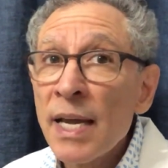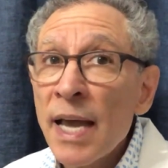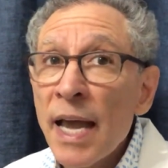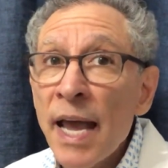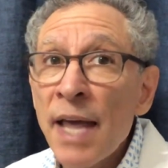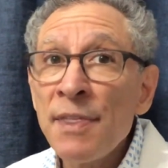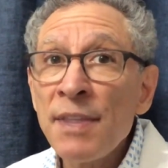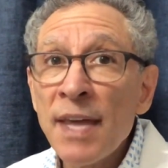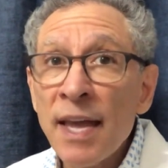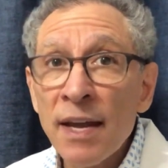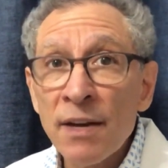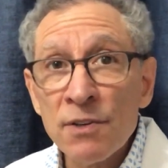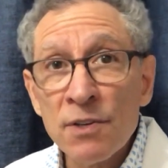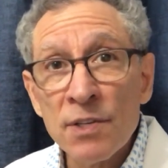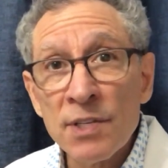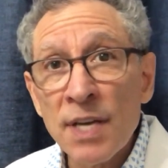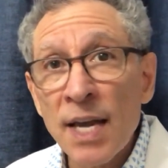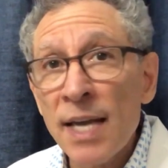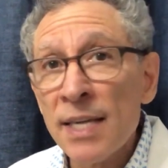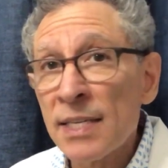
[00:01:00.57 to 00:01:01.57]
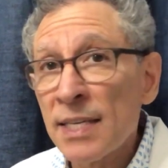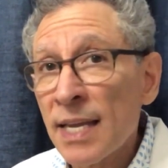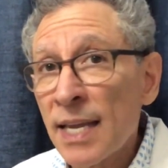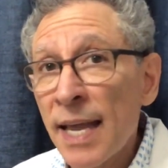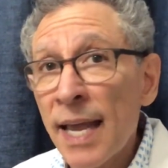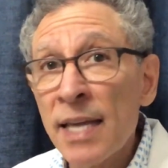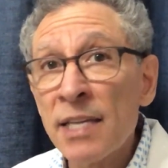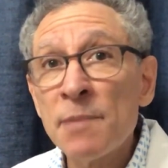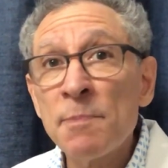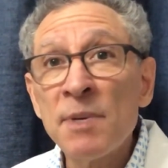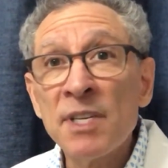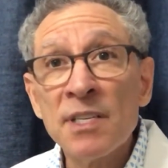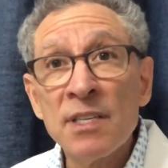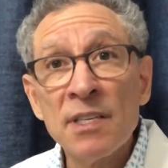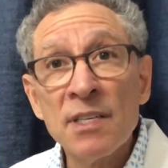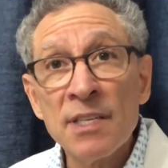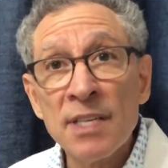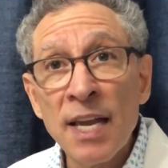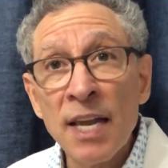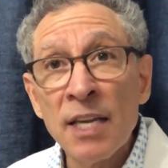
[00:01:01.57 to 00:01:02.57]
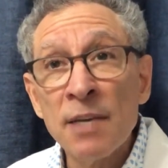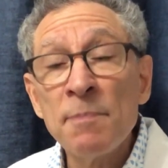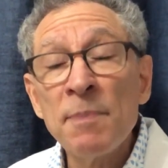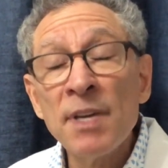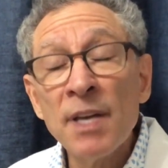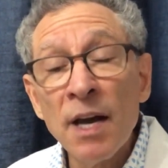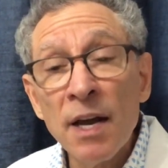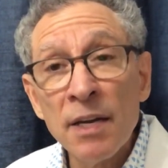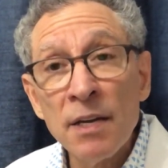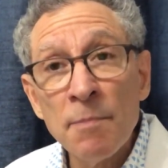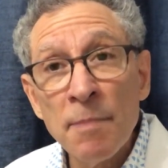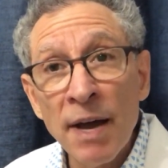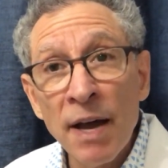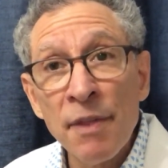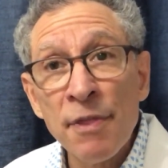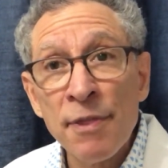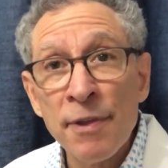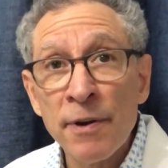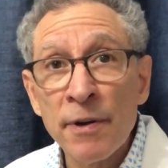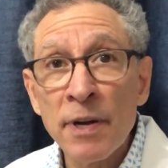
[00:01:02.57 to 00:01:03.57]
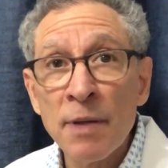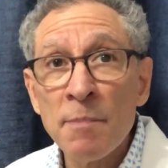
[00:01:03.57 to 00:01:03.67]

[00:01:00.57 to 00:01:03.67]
and the exercise can't be sustained beyond about 30